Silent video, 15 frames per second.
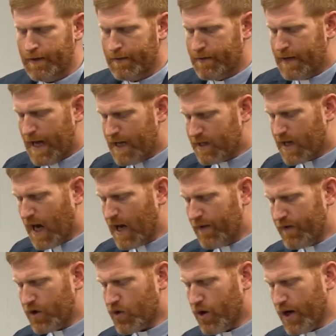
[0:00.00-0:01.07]
As kind of
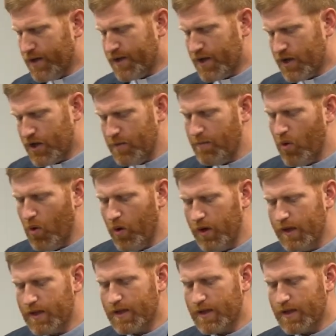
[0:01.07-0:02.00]
a transition point,